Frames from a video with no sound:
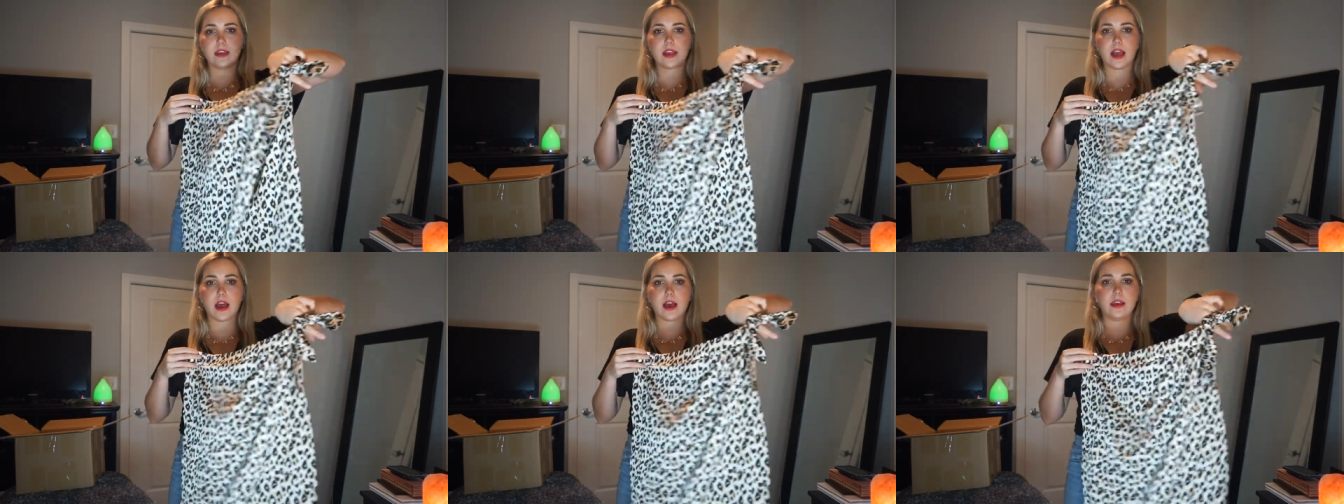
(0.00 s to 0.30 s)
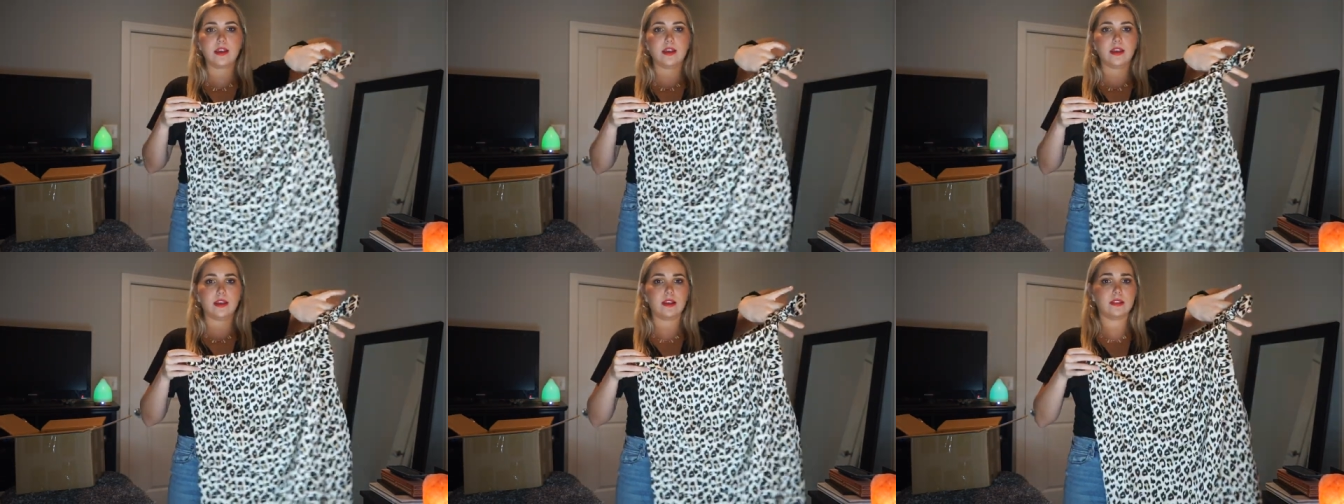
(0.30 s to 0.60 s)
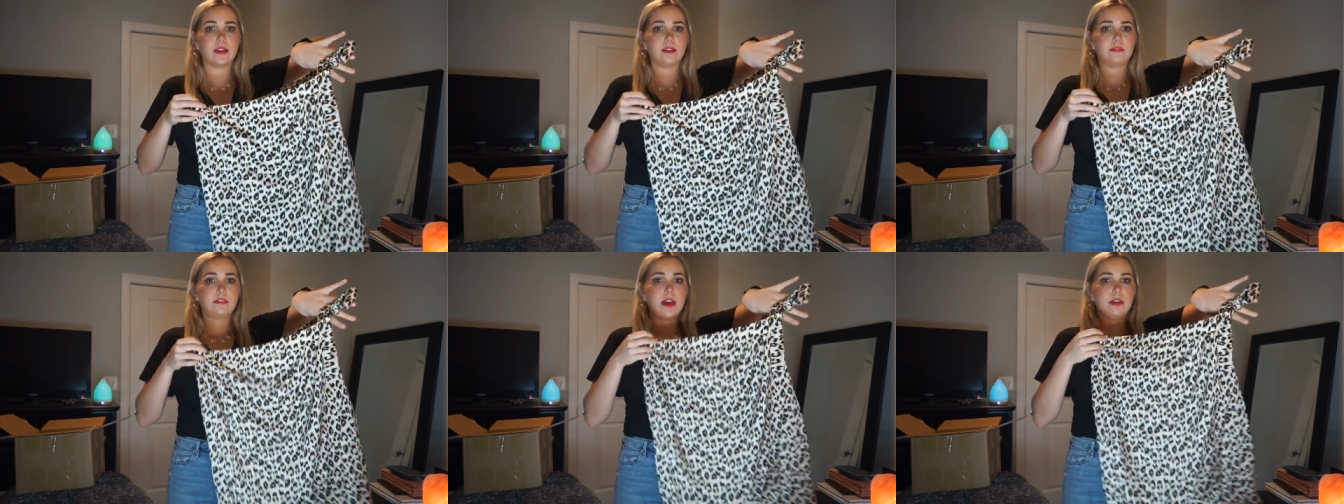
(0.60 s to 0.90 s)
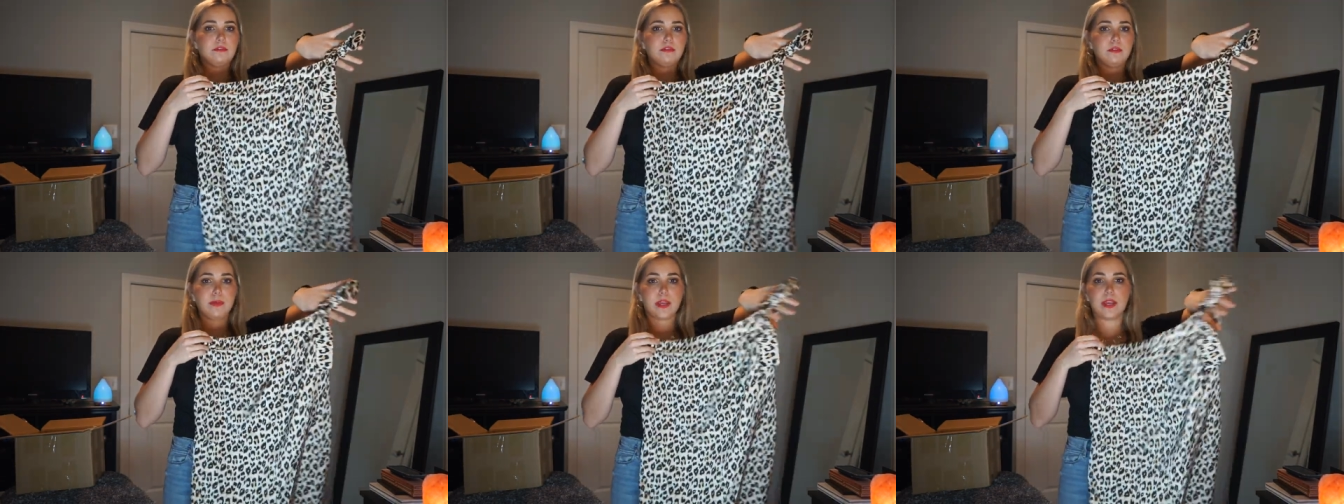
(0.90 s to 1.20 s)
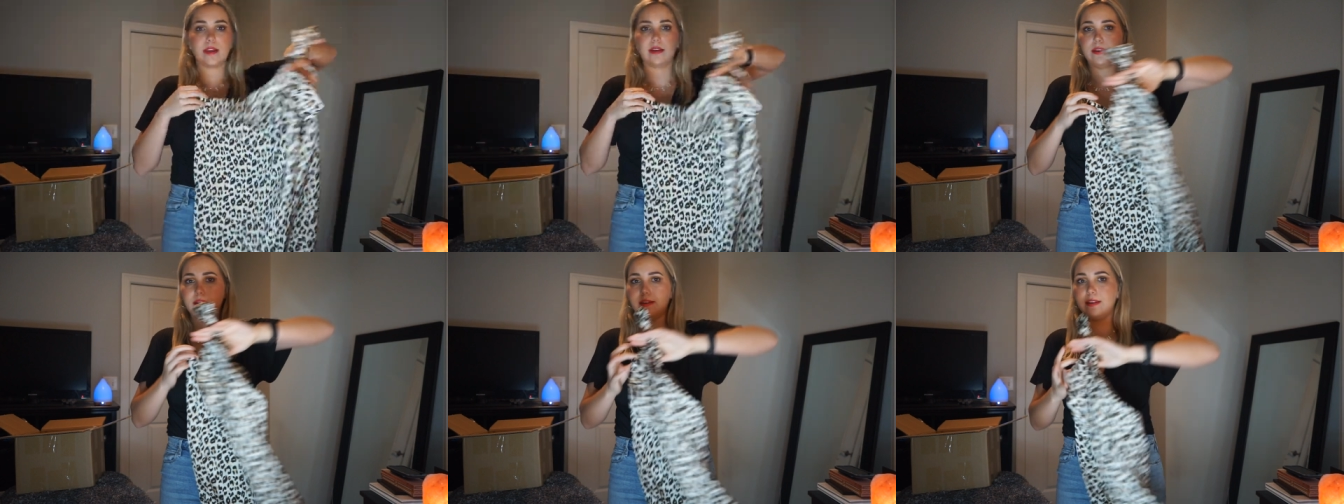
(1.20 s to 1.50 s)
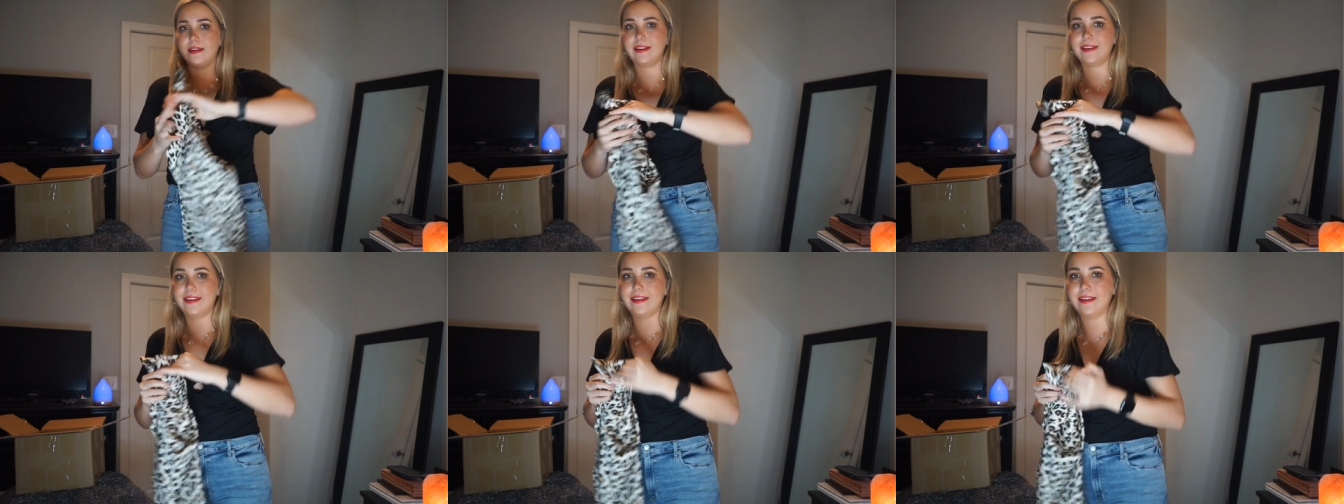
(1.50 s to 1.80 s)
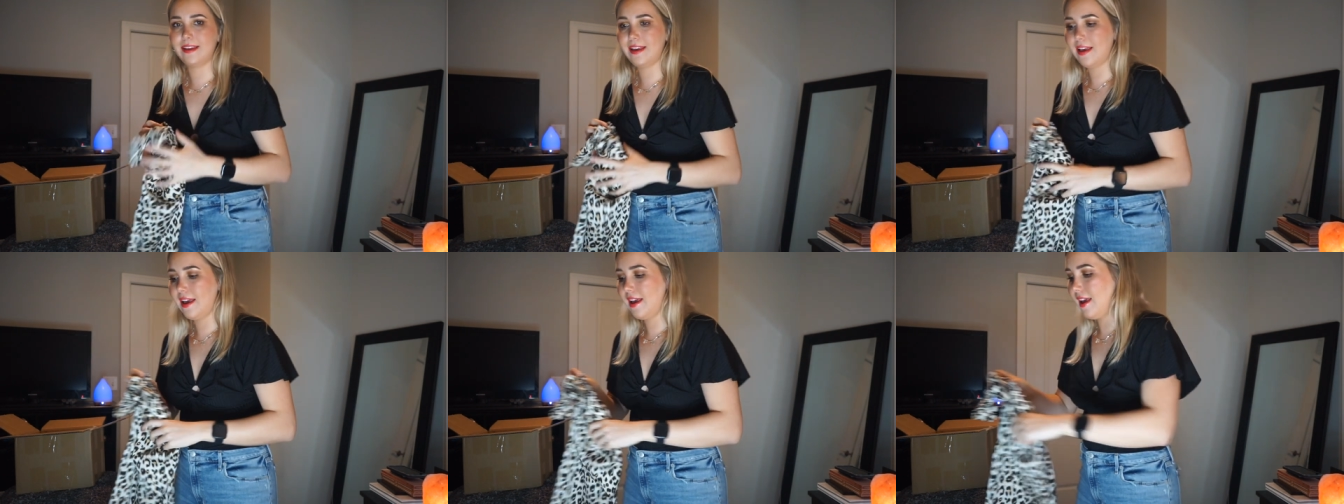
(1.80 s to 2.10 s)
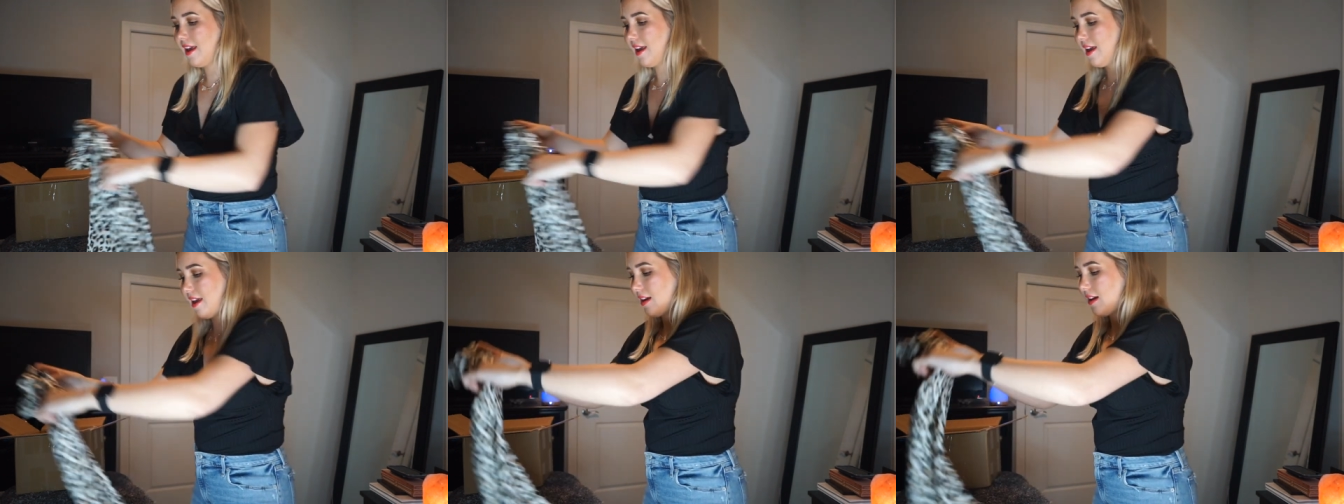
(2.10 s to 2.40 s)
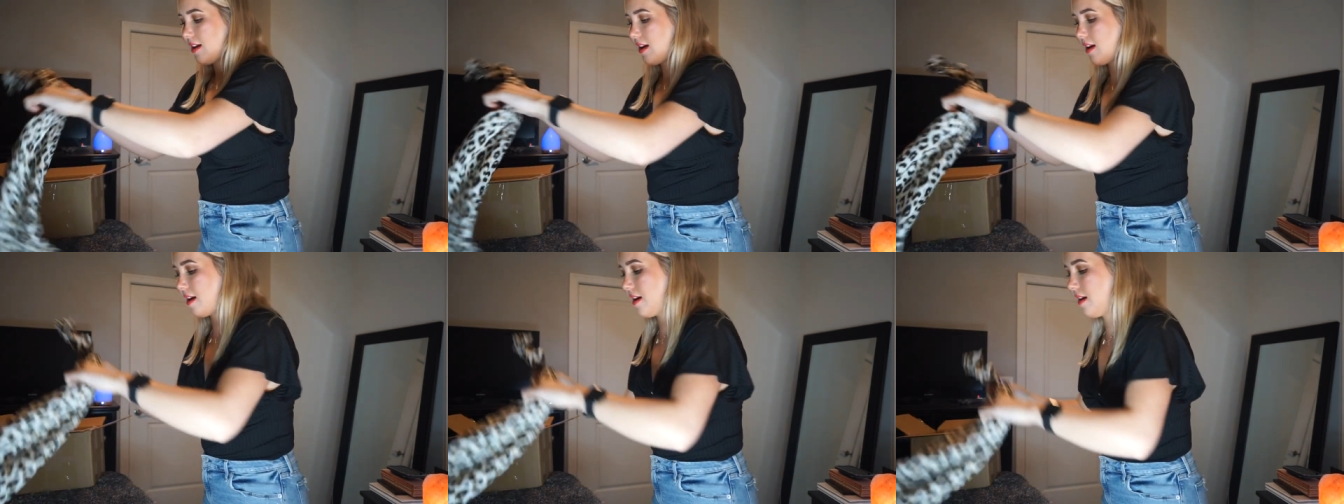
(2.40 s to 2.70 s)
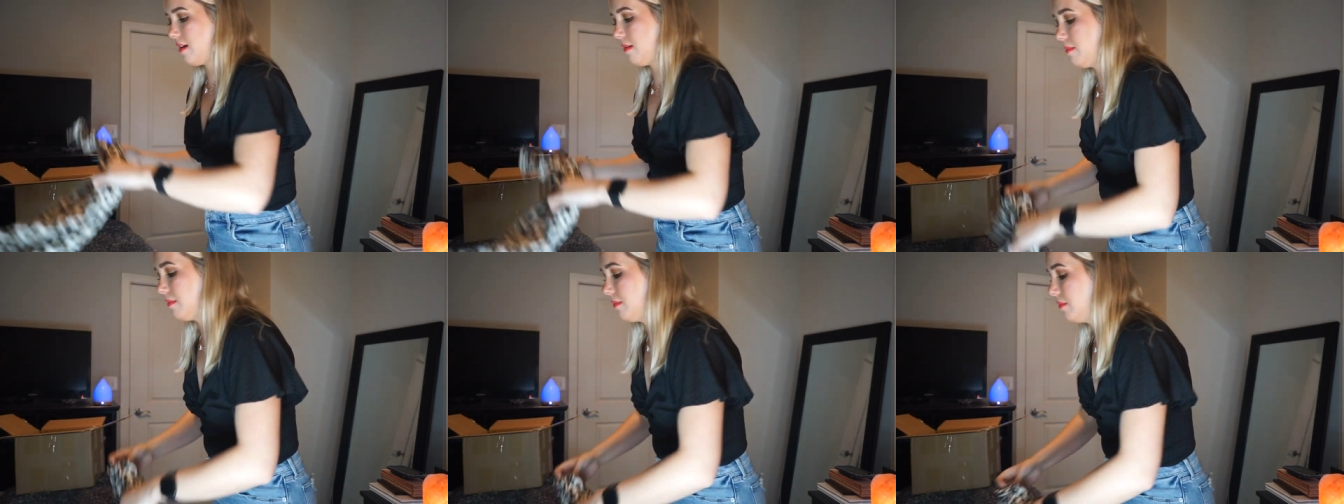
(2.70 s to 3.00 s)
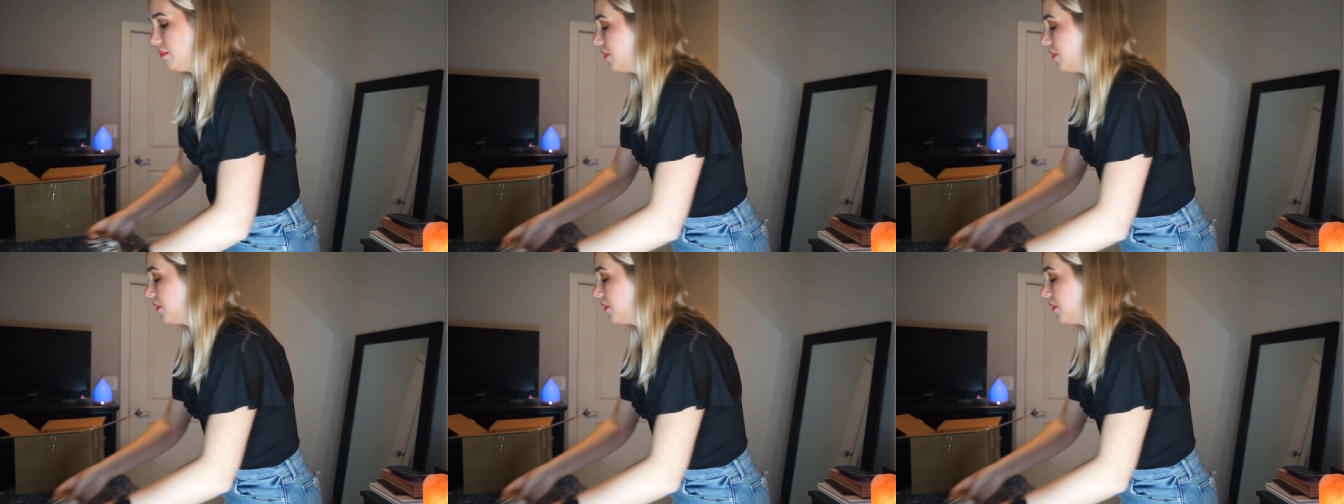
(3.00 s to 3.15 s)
Yeah, love that for me. Um,